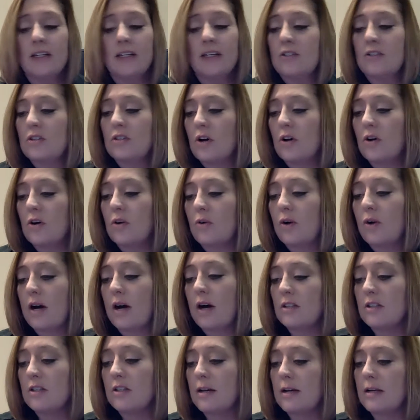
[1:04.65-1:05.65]
So
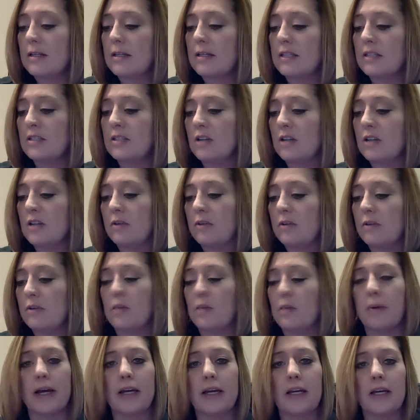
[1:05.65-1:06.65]
let's start with
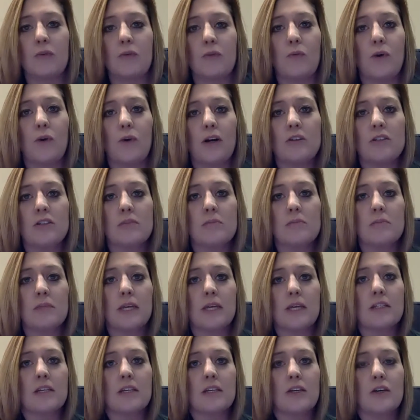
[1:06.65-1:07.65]
you, Mike. What are some
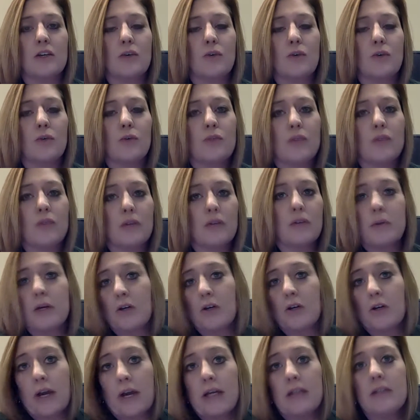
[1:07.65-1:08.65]
things that you think would be
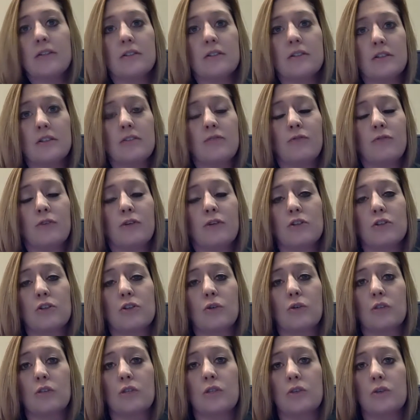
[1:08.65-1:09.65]
great for a
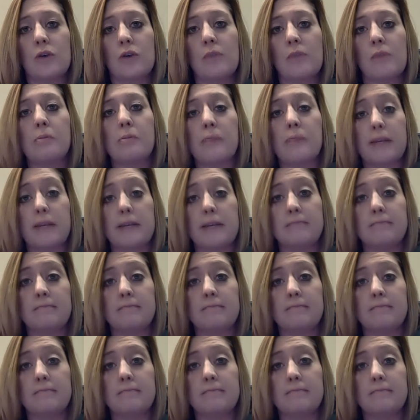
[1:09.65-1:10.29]
school to implement?